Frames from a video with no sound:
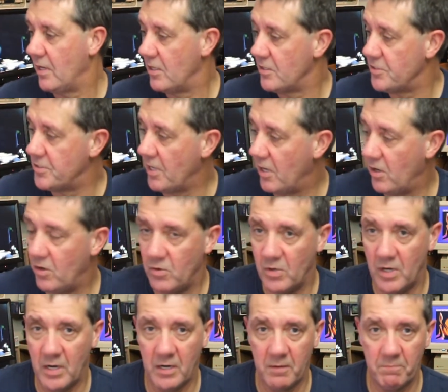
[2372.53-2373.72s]
So
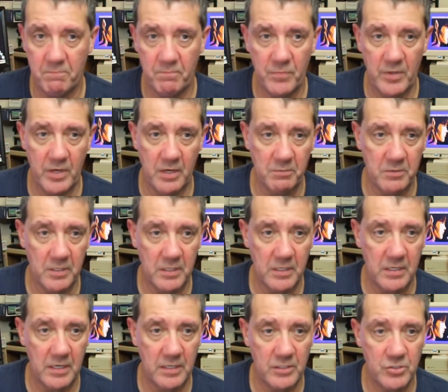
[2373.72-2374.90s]
I'm gonna
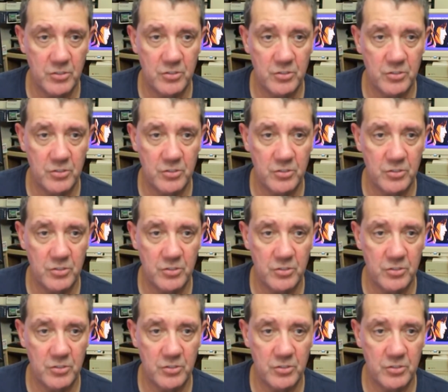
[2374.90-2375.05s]
cut it